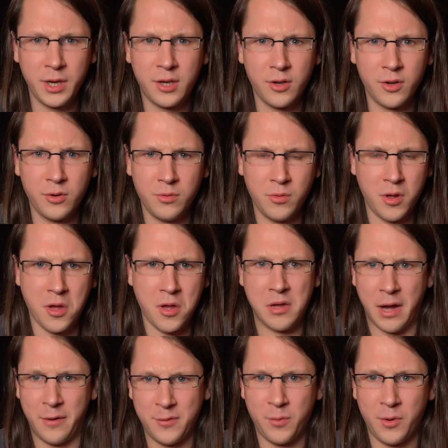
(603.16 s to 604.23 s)
EQ,
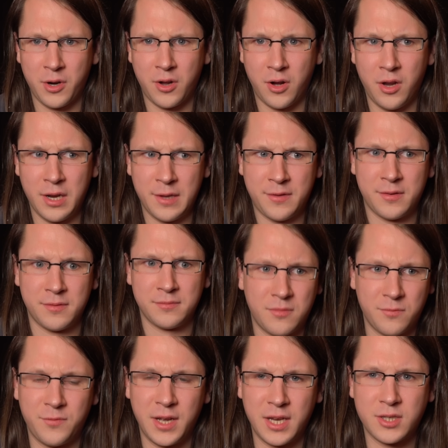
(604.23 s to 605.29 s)
however you want to call it.
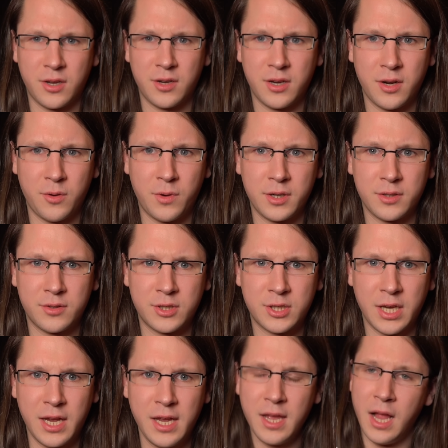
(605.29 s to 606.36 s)
I think it's all that I wanted to
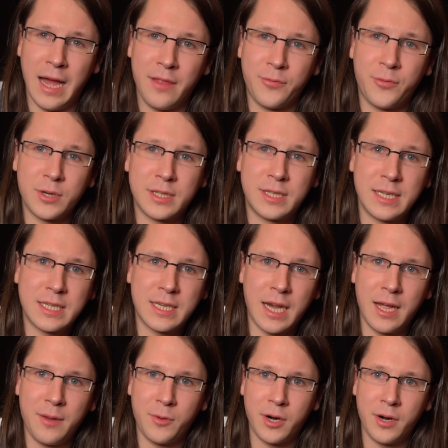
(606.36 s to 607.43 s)
say. And for the
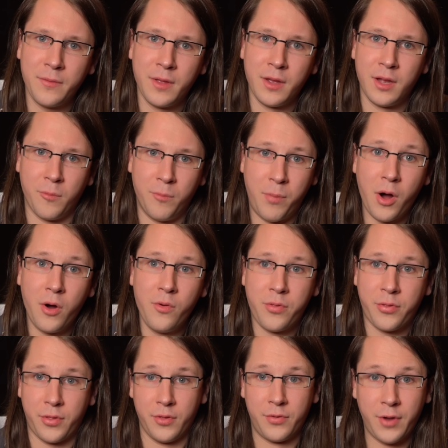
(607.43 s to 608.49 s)
disclaimer,
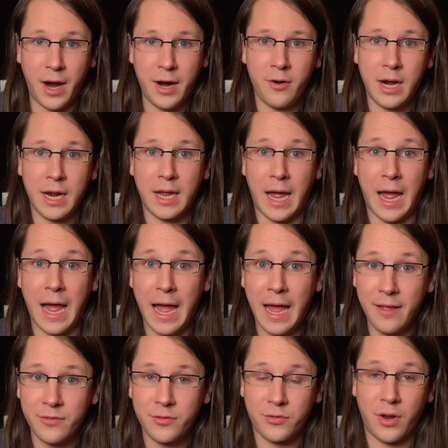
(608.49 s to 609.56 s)
both Dirac
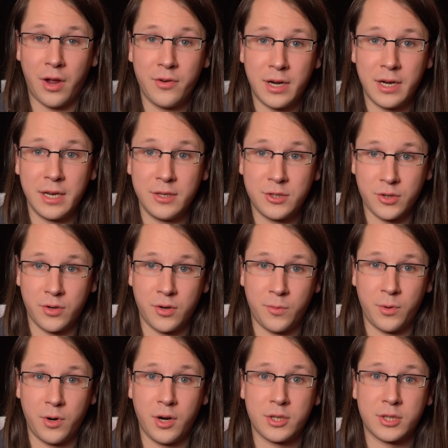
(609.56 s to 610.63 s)
and Sound ID
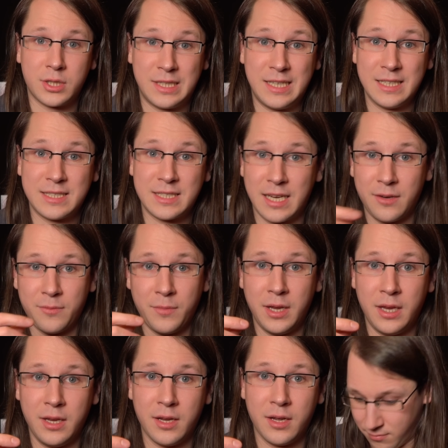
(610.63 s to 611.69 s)
Sonarworks did send
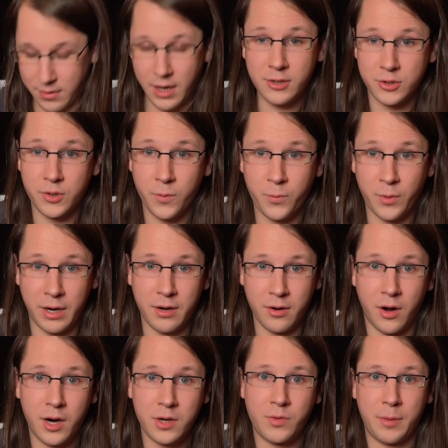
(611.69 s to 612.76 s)
me their software and
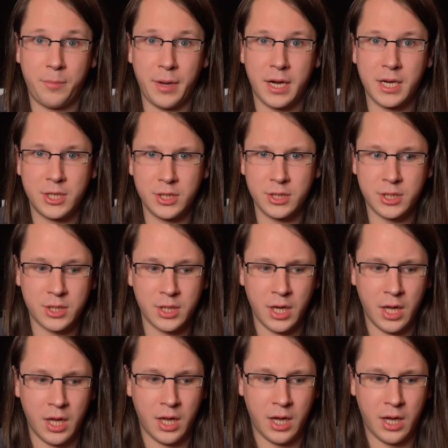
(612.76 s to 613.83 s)
hardware packages.
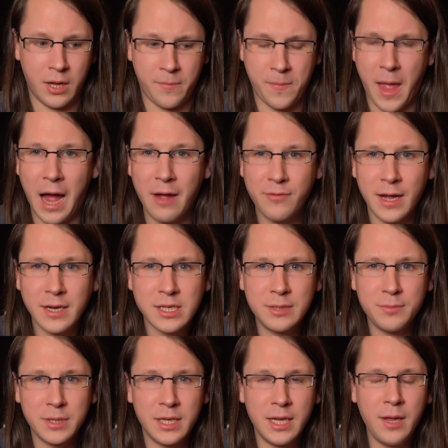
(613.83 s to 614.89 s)
Um, I've actually
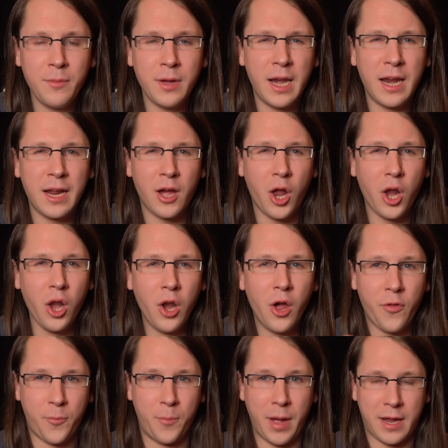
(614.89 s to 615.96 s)
been emailing a
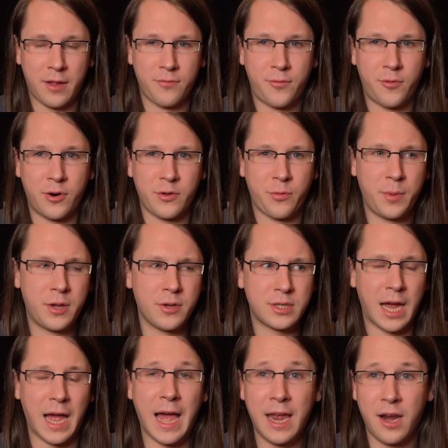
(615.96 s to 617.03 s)
lot back and forth because
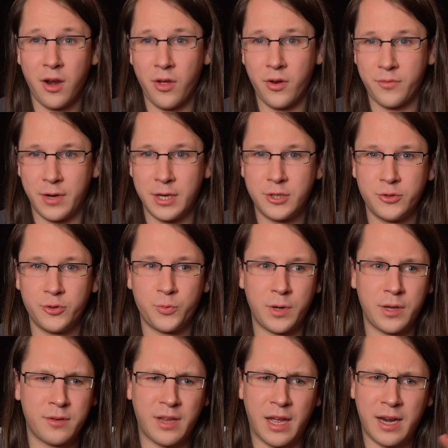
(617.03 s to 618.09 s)
I had a lot of issues
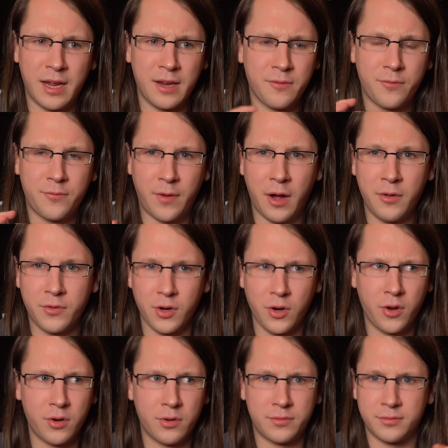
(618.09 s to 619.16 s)
with it and I found a
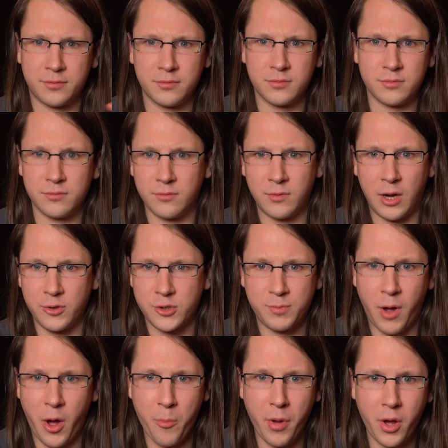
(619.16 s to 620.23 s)
lot of well,
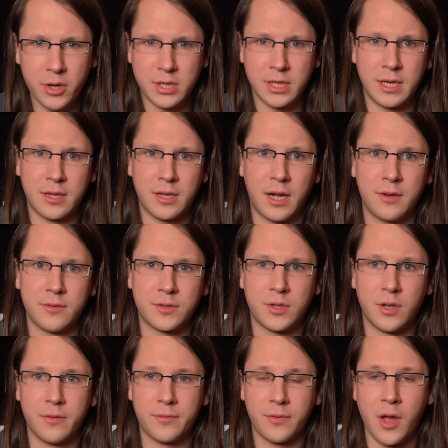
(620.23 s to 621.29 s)
small bugs and that kind of
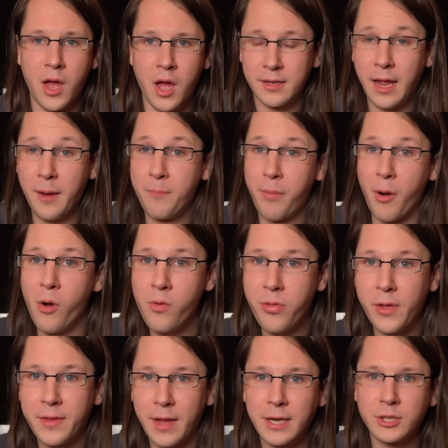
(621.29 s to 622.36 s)
stuff. They both
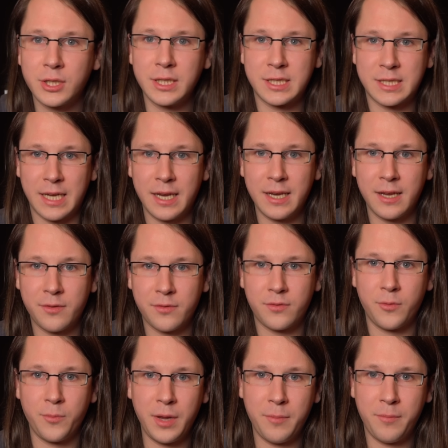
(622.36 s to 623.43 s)
did actually send it
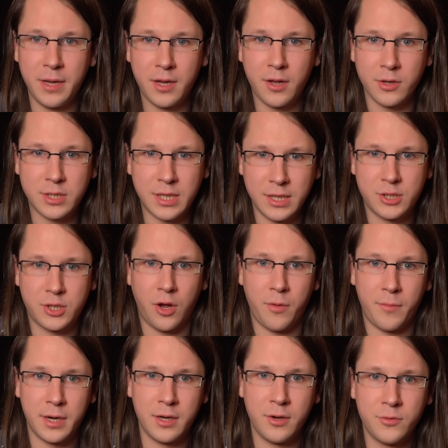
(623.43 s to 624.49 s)
to me because they saw
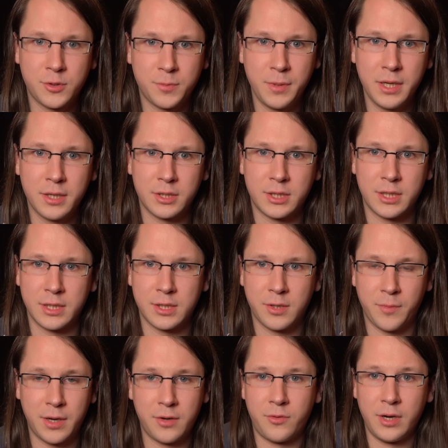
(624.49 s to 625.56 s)
my new speaker
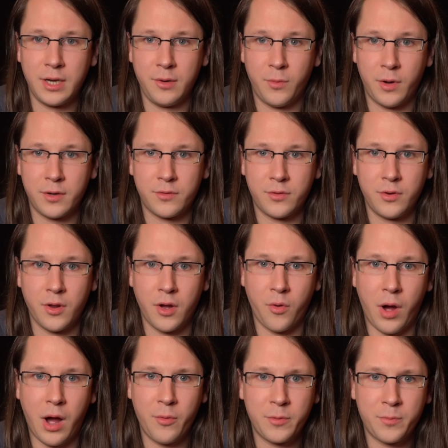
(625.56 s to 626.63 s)
system and really wanted to
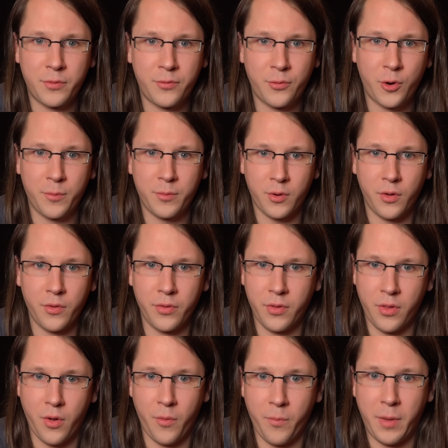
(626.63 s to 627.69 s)
know how it performed
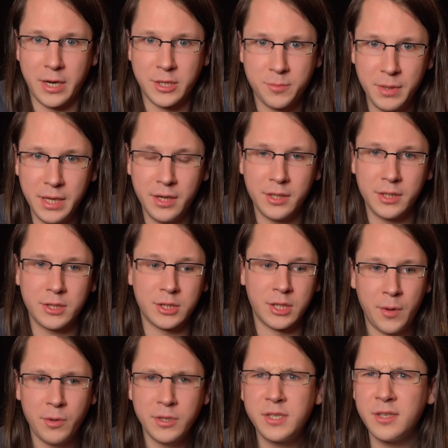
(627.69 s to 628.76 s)
on, on my speakers.
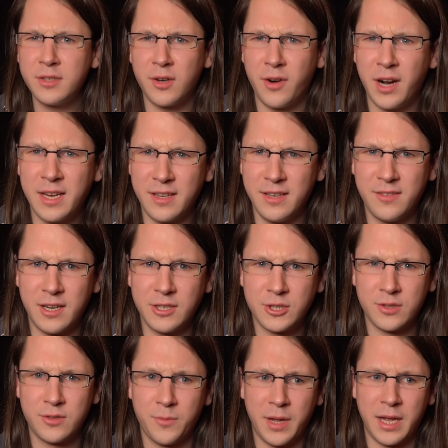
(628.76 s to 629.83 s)
There wasn't a direct
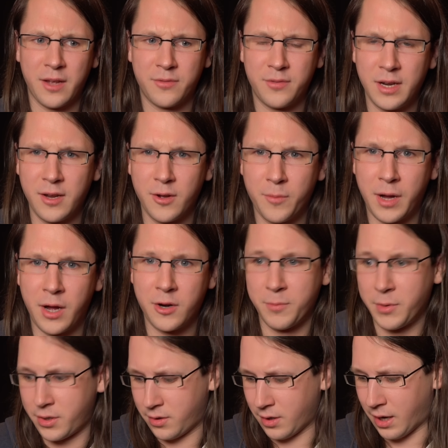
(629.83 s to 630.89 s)
intention to make a video about it,
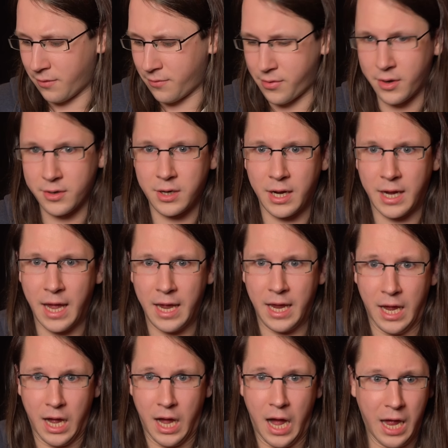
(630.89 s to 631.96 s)
but I thought like,
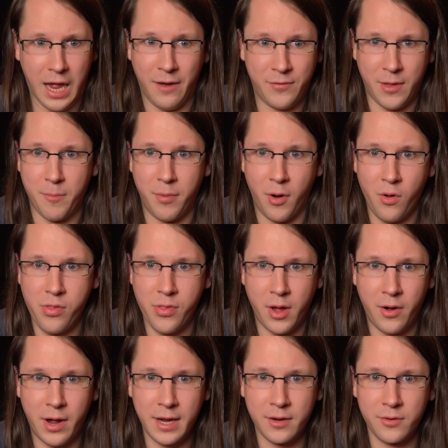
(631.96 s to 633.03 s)
hey, I have them both
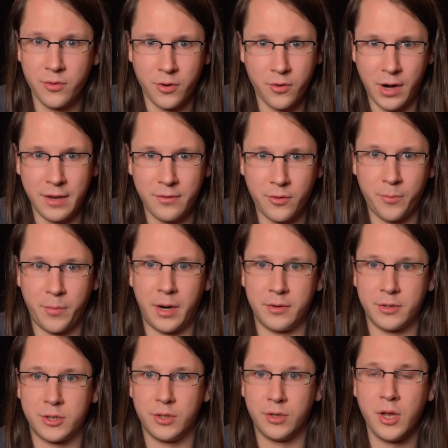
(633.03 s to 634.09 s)
now. I can do a great
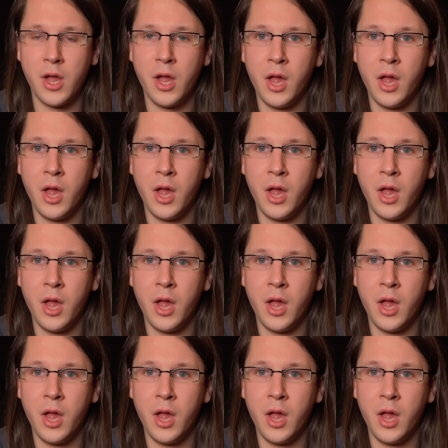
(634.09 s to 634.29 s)
comparison.